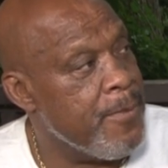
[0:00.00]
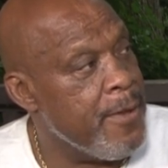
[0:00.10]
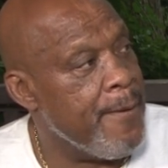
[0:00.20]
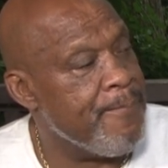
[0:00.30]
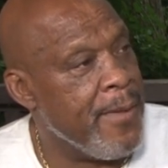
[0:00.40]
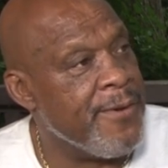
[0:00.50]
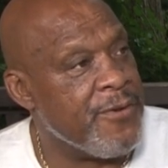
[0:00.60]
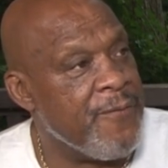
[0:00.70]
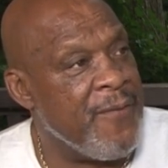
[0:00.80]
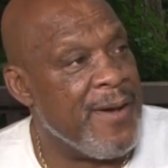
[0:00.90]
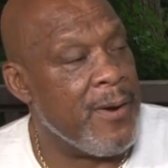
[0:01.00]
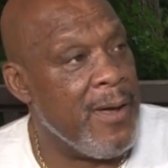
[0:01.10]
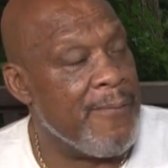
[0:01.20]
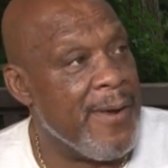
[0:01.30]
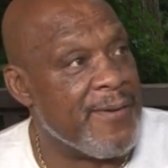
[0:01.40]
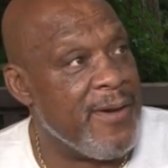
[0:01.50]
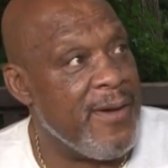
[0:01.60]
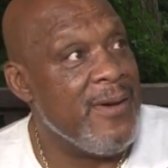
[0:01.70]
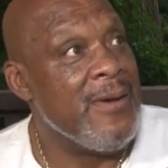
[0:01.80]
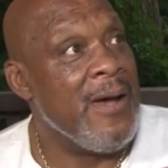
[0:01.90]
Yeah. I used to fight a lot when I was a
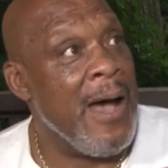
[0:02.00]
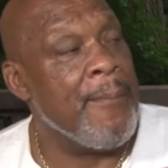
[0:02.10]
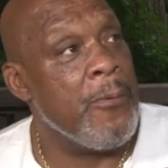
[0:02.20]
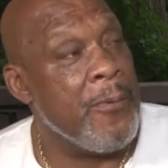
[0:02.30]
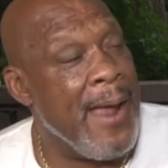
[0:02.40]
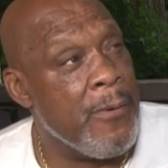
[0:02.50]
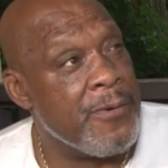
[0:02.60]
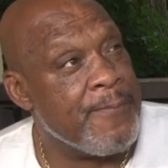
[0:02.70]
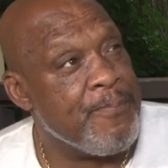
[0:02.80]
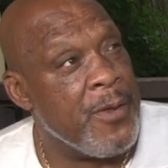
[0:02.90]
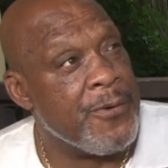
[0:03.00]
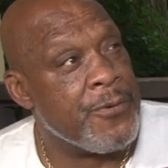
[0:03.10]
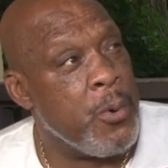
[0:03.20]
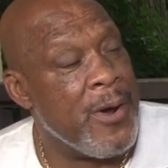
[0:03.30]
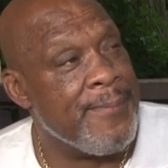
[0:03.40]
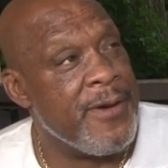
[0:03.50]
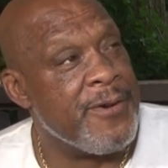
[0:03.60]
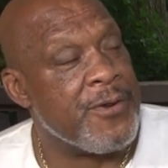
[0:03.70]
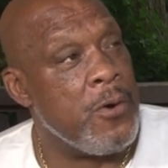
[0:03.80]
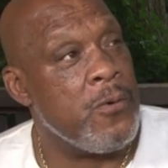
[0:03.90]
kid. I remember when I was 12
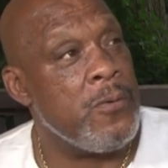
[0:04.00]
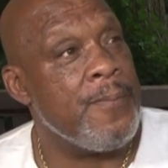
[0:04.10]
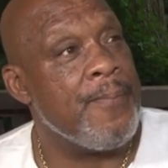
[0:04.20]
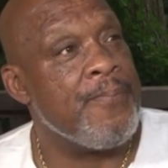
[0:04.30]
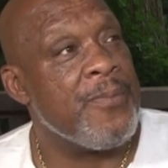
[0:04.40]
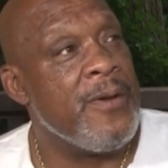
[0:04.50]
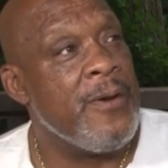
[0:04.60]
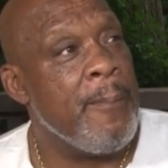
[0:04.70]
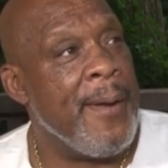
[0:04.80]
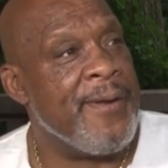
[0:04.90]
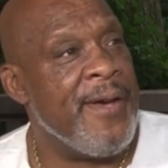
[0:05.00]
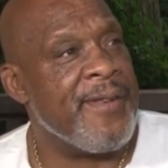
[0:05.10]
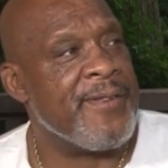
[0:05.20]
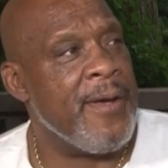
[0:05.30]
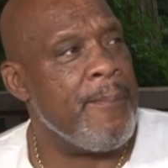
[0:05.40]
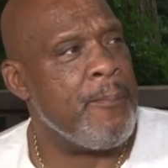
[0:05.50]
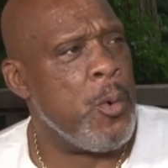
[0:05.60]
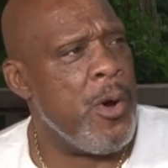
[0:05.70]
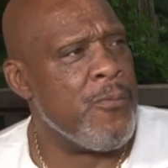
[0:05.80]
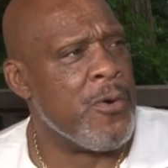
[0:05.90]
years old, my dad said,
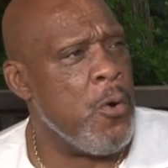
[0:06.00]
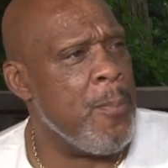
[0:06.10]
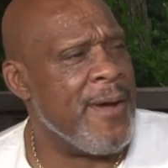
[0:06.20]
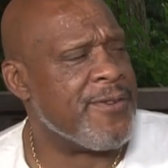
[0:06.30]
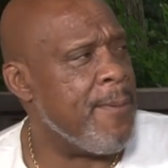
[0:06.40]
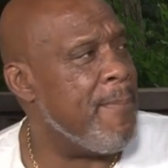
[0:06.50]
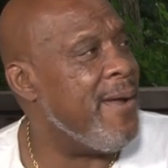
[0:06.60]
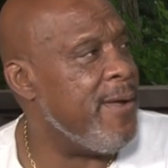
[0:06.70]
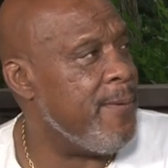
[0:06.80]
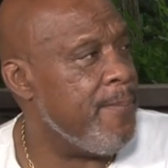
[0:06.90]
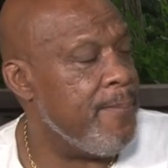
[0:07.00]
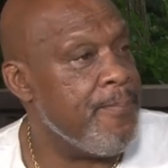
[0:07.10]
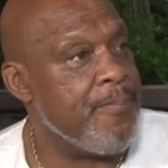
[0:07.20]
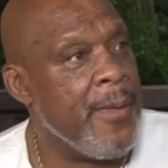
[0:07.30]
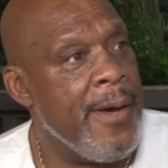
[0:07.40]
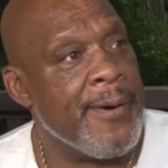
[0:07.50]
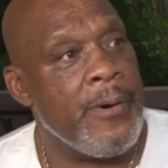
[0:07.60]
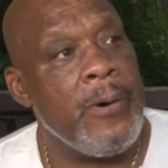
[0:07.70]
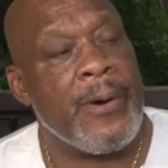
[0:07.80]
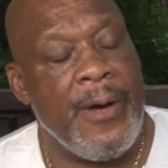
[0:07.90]
boy, we're going to make some money. I
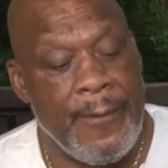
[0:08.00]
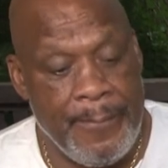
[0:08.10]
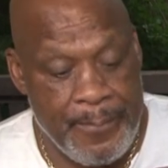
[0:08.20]
go, okay.